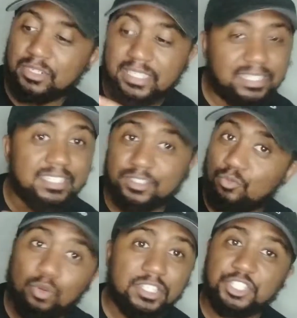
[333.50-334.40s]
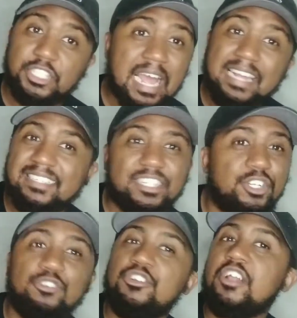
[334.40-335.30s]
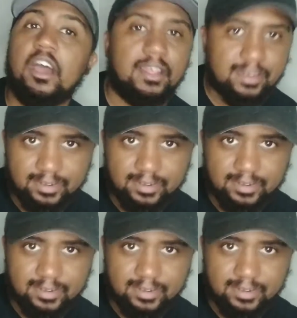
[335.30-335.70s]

what he is. One shot, you're done.